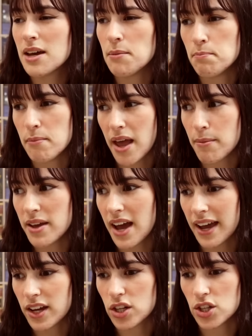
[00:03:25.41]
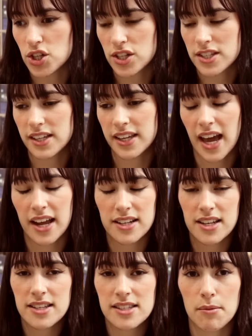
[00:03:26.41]
Maybe I could just
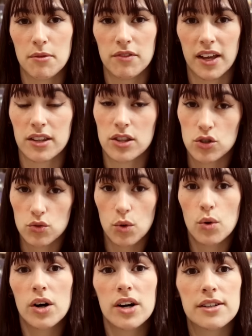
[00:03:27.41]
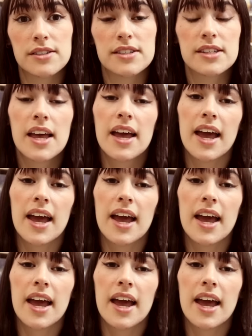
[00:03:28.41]
get some of like the drawers